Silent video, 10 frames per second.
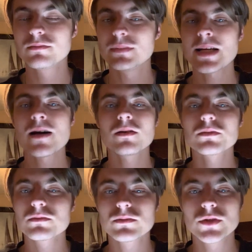now
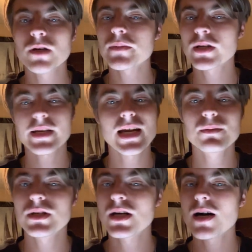jump on a
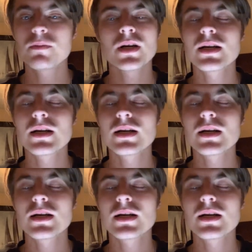camera, hop on